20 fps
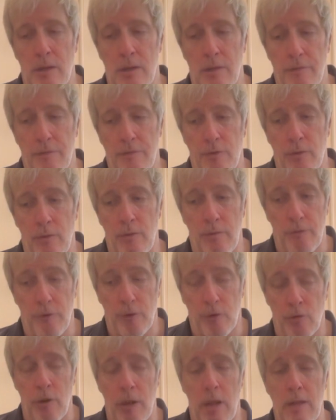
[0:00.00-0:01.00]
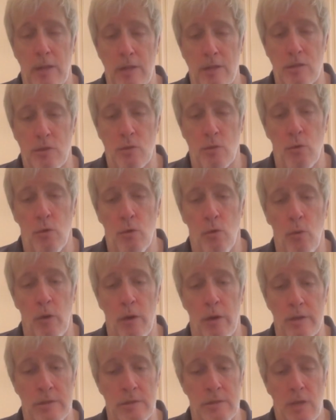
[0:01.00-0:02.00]
for creating the school
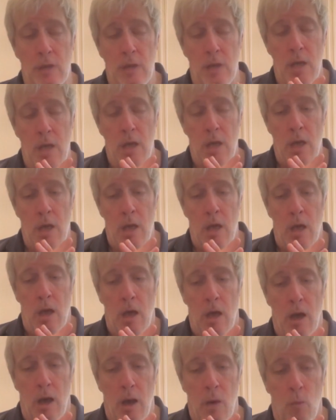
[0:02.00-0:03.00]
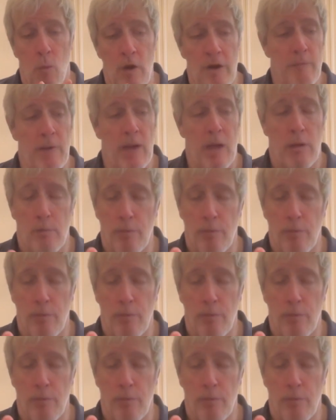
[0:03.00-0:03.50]
was, one of my other